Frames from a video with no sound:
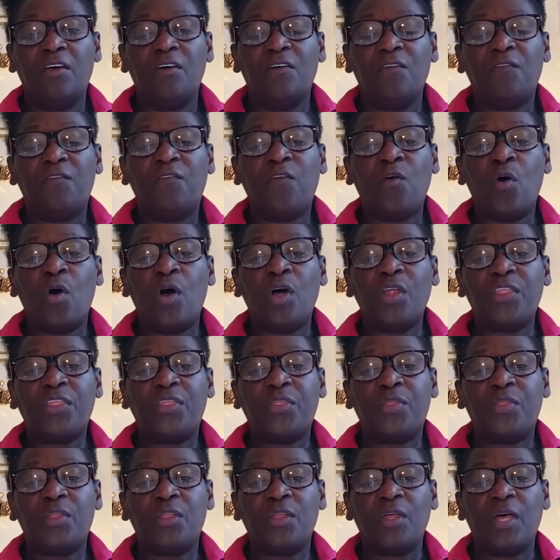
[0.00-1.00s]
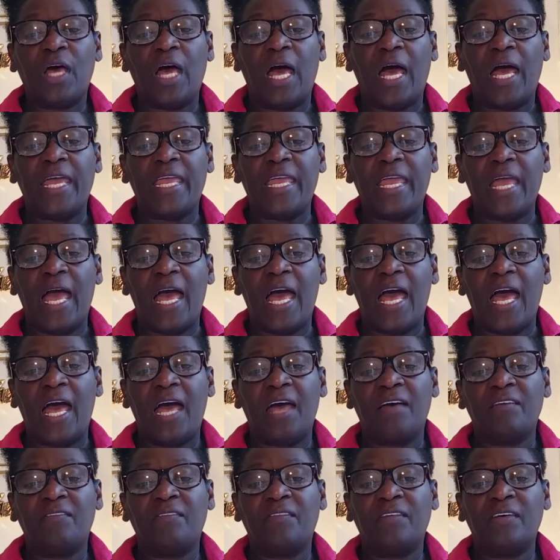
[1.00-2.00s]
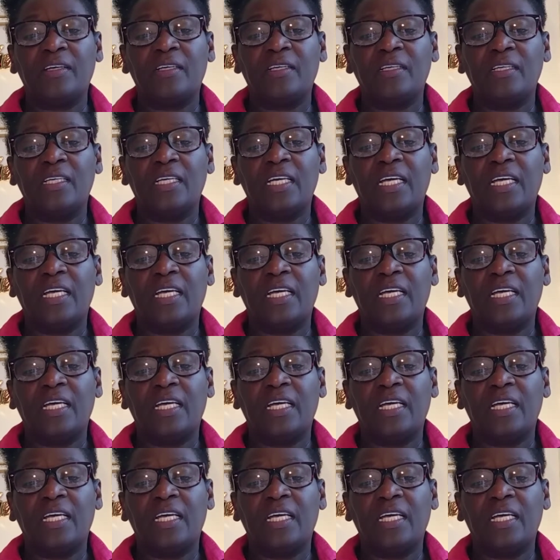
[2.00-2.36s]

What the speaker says: Fourth, I have